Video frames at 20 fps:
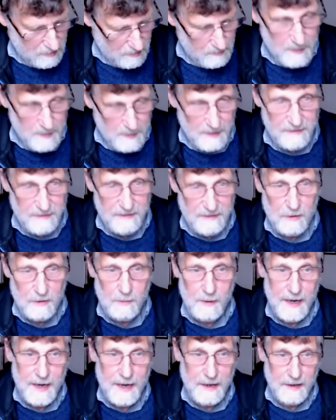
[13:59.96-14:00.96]
be
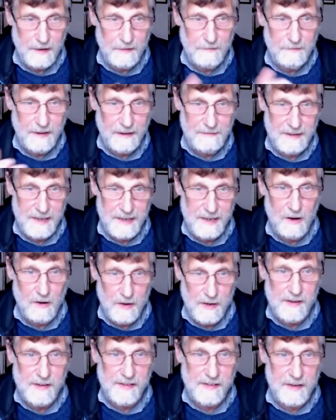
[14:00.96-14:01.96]
required in very
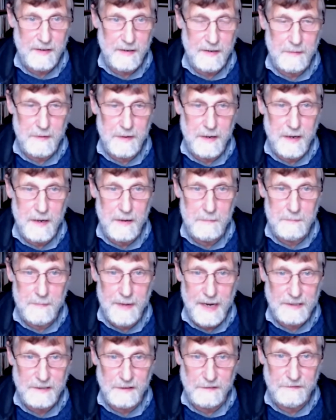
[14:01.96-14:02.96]
honest,
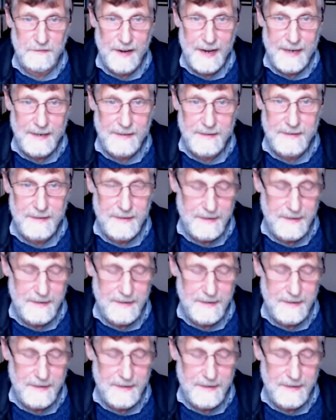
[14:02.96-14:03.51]
matter-of-fact